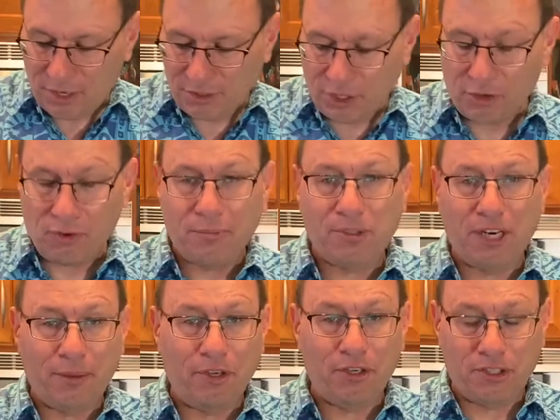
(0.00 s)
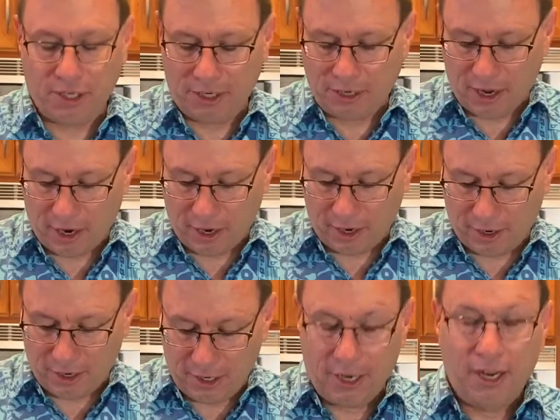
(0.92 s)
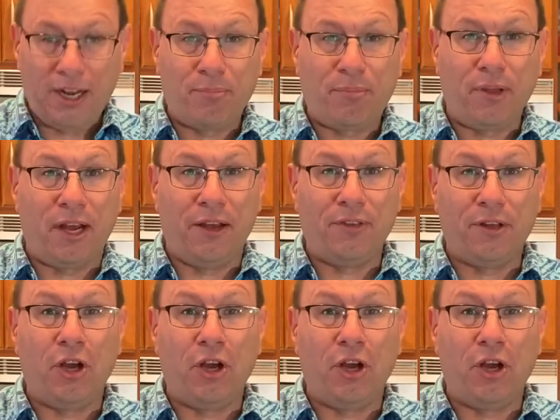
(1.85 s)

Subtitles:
So the rums that I'm using are the